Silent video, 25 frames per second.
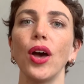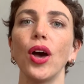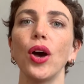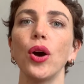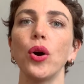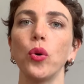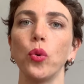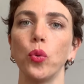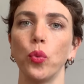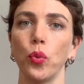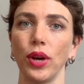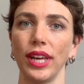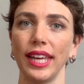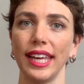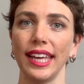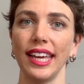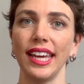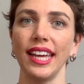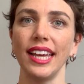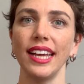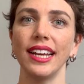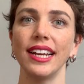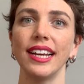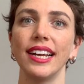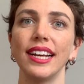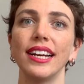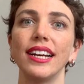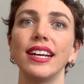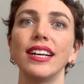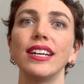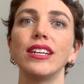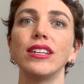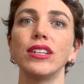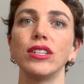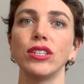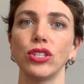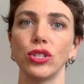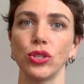We
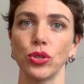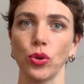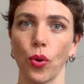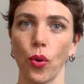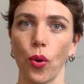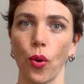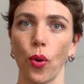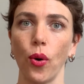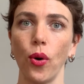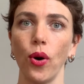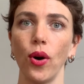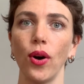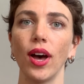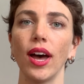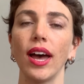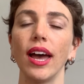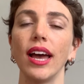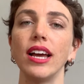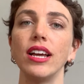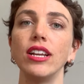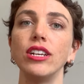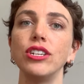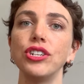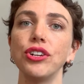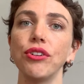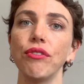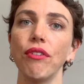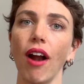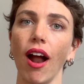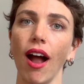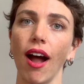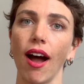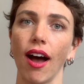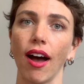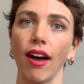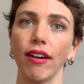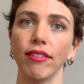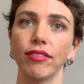saw a
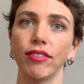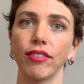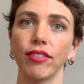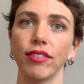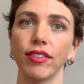giraffe.